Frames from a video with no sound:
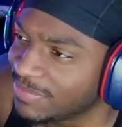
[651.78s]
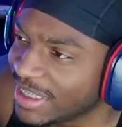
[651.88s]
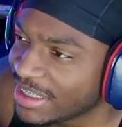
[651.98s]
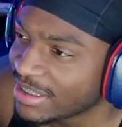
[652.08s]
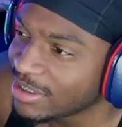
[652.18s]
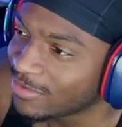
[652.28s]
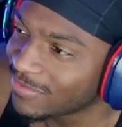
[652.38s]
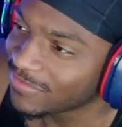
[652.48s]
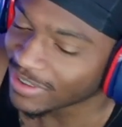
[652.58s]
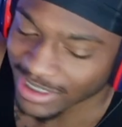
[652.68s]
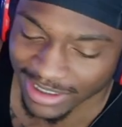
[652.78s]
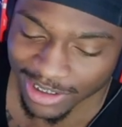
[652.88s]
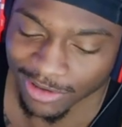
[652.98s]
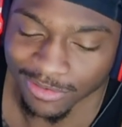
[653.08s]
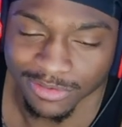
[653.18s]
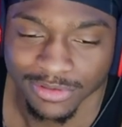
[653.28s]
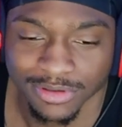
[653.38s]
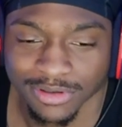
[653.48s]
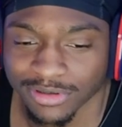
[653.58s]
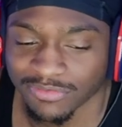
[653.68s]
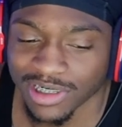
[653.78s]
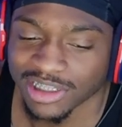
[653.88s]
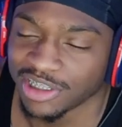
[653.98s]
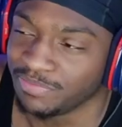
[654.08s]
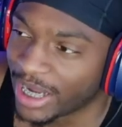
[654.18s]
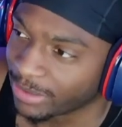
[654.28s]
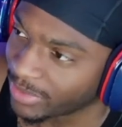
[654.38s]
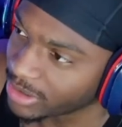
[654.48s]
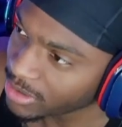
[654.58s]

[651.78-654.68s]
man. Yo, fucking yo. That shit back, man.